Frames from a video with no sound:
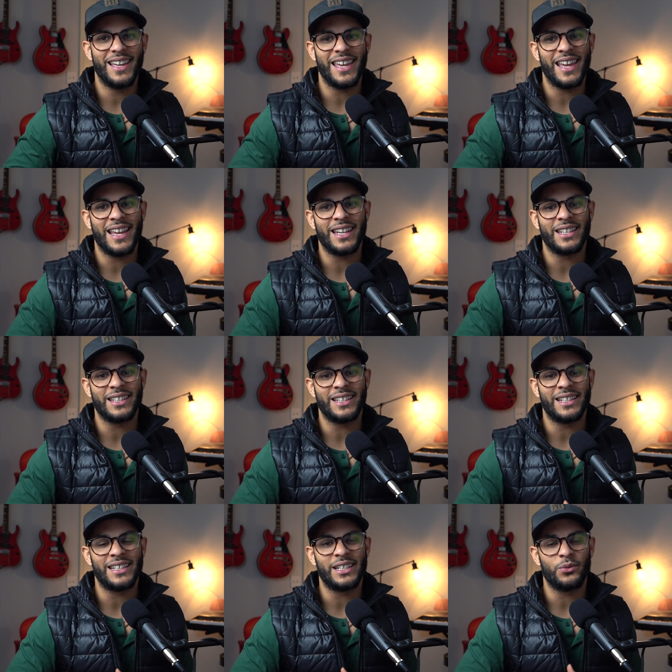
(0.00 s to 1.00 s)
and
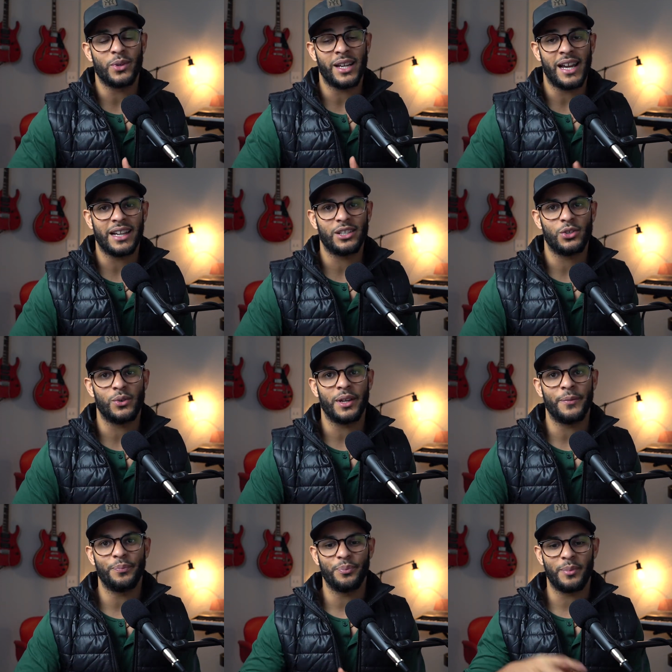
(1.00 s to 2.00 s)
uh, react to
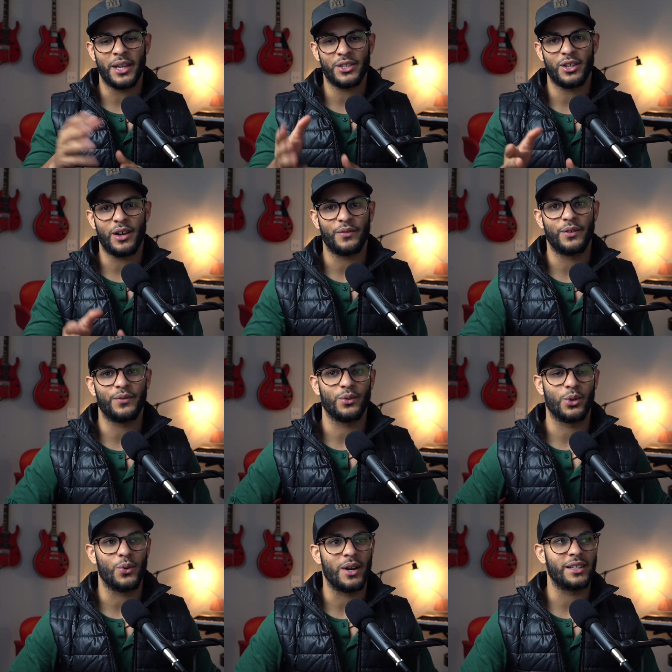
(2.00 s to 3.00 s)
it based off of
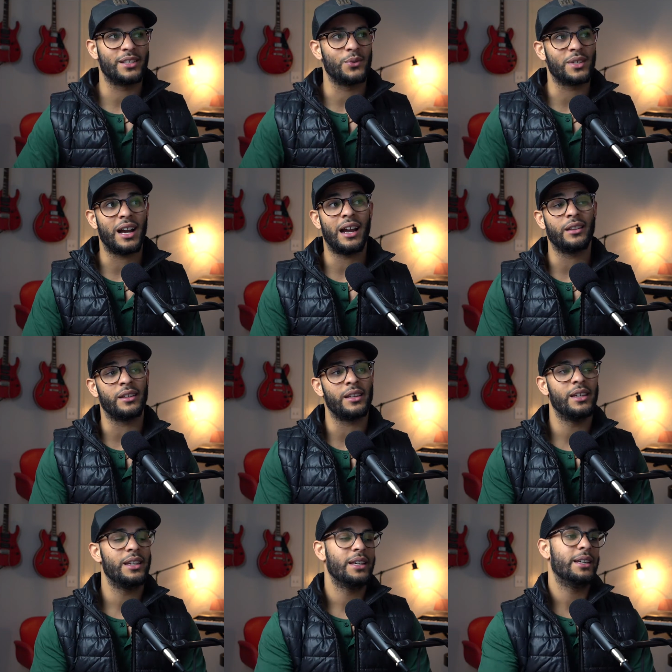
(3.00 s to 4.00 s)
request. It was a highly
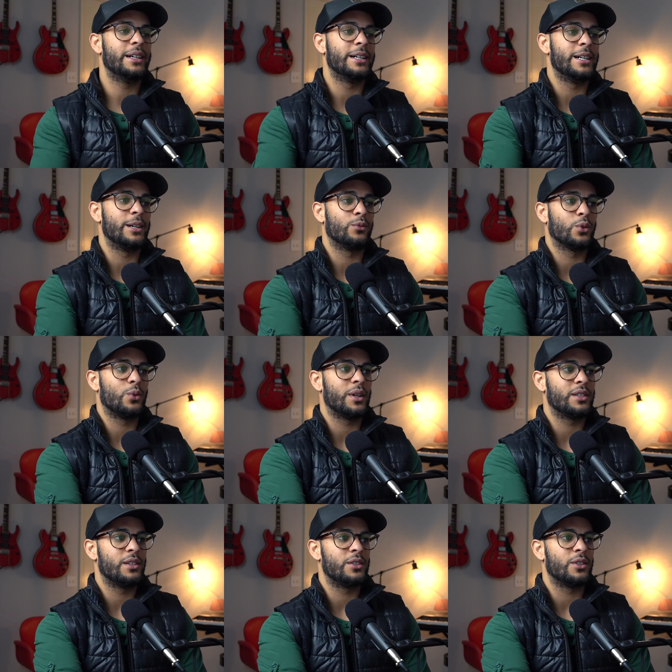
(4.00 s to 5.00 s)
uh,
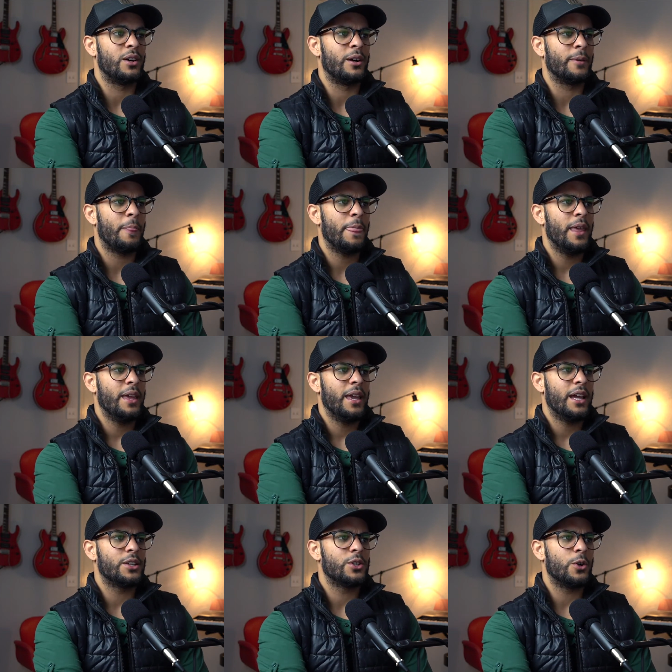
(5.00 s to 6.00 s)
requested song,
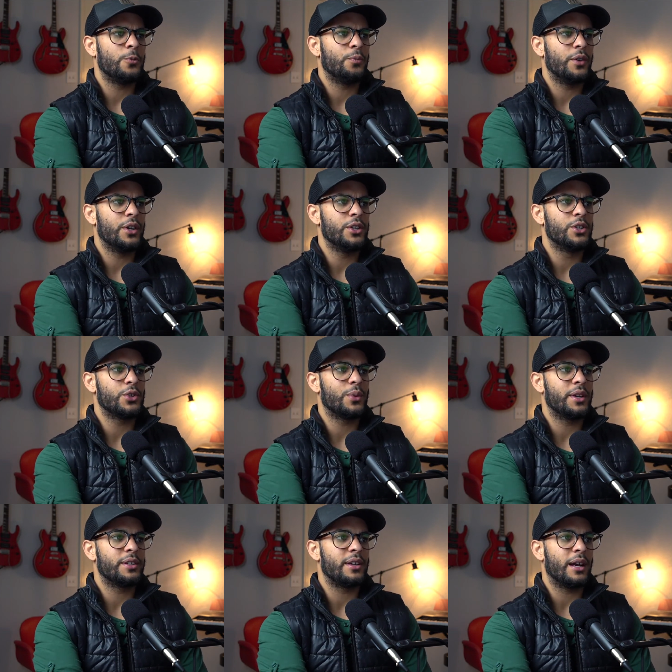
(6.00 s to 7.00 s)
and so just
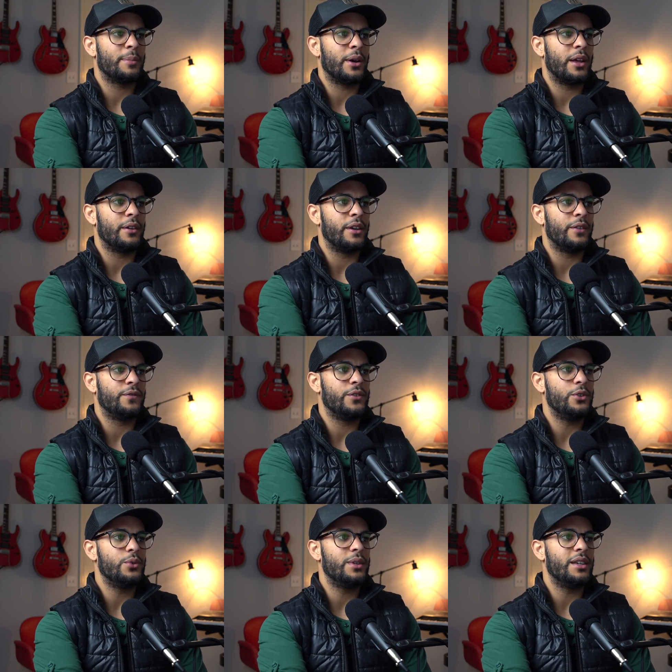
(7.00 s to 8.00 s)
wanted to talk about a, a
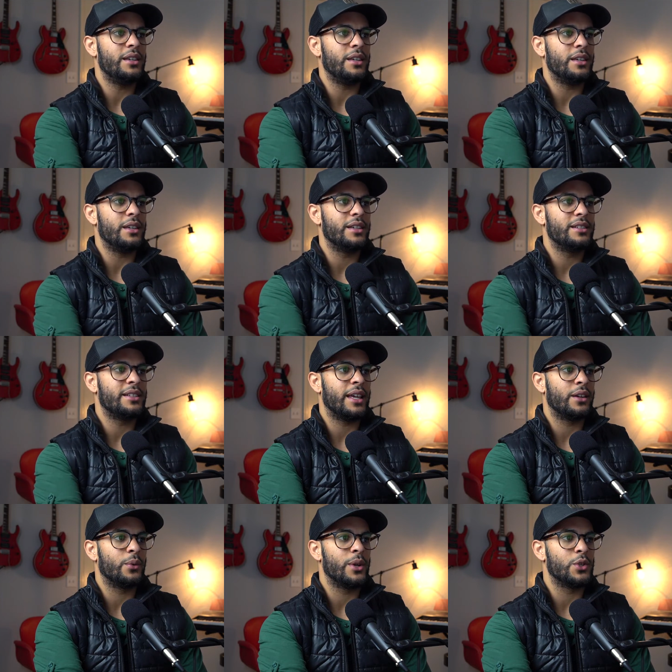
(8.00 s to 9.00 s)
few key
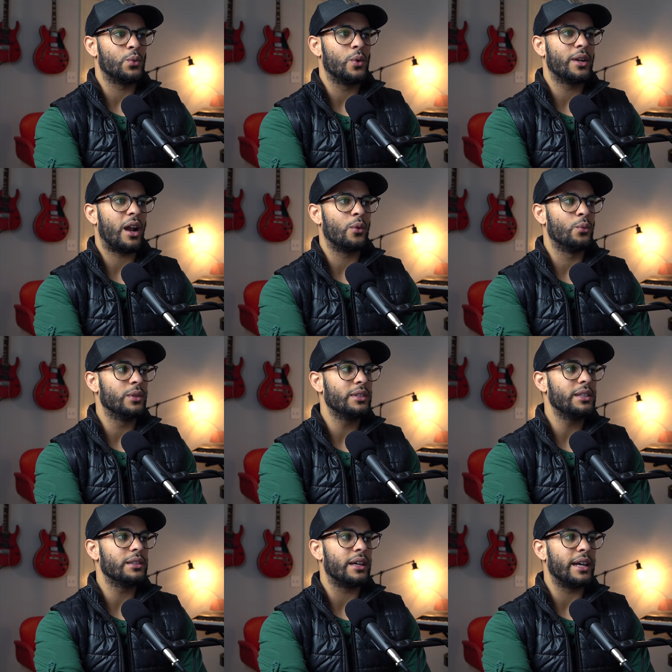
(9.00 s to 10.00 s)
takeaways. One, I
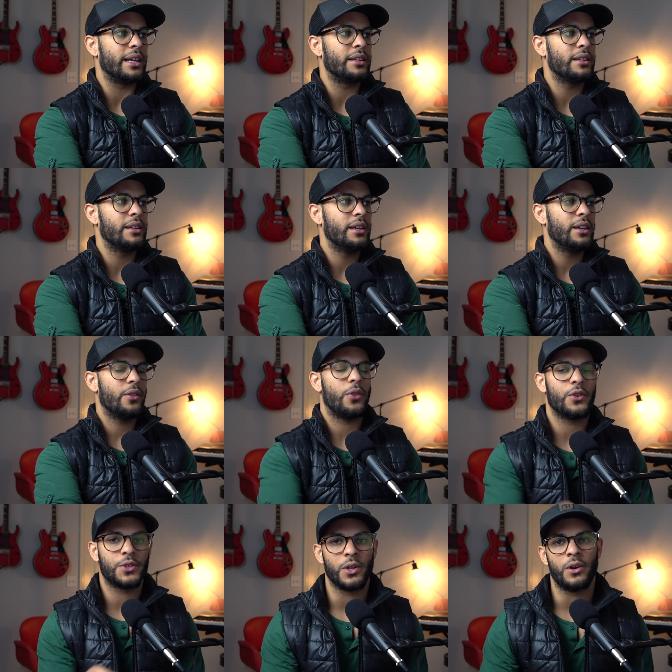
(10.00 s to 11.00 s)
really liked the
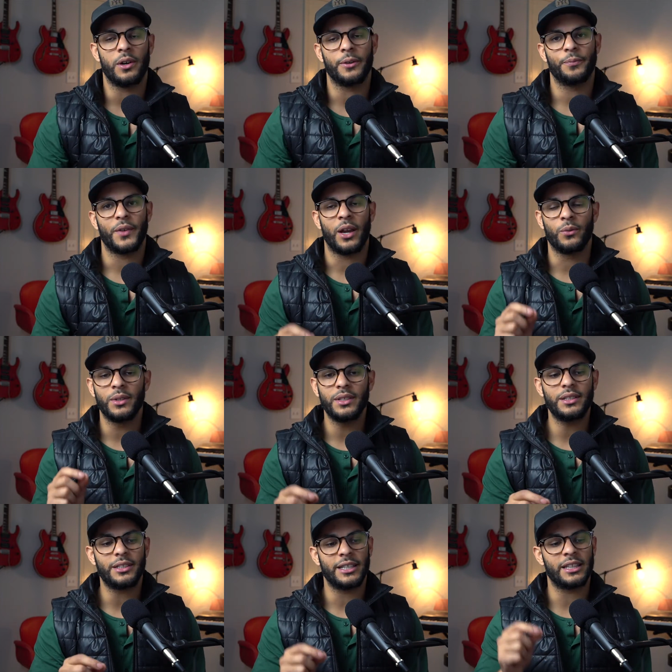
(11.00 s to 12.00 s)
song. I really
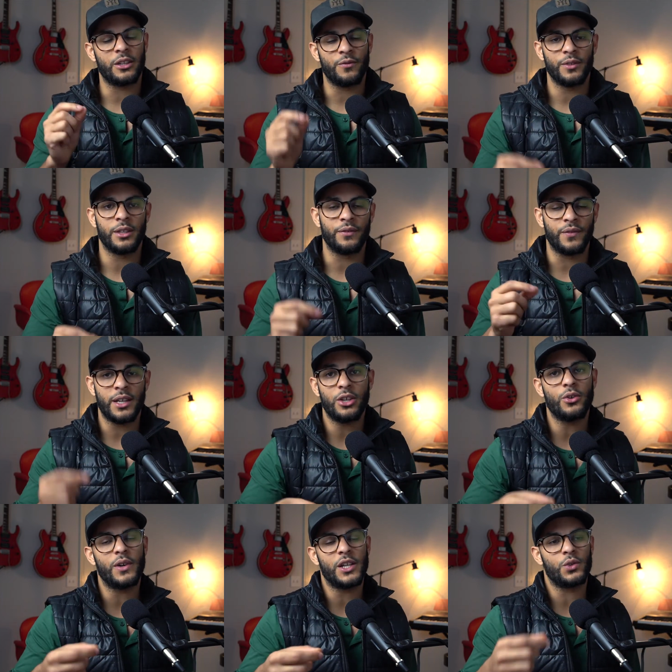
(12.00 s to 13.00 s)
liked the, the
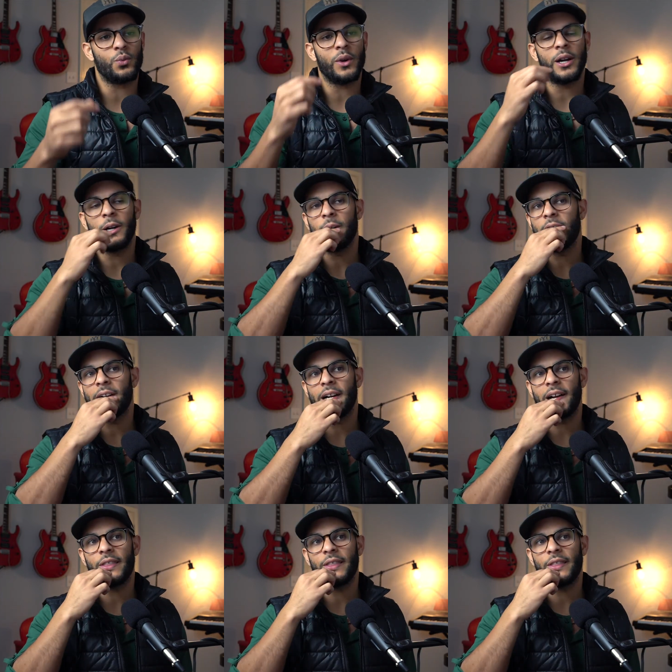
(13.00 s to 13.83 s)
video as well. I, I